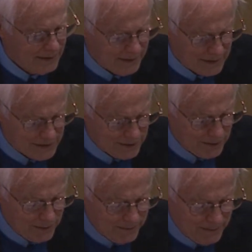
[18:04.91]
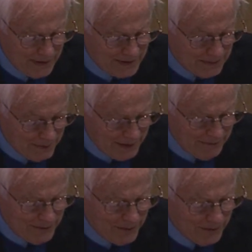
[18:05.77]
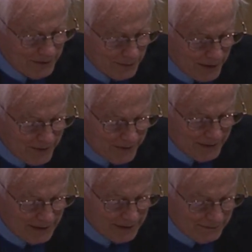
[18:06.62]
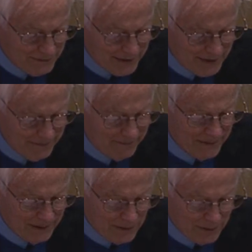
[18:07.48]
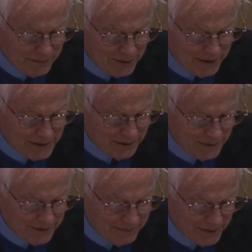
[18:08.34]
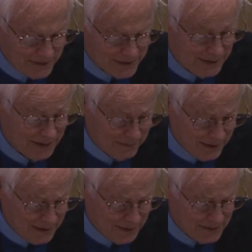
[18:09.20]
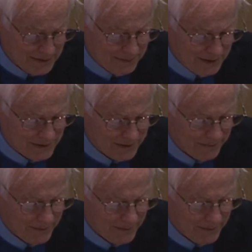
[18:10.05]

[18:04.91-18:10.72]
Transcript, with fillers: And so it's my view that rather than conflate a corporation with a person and money with speech,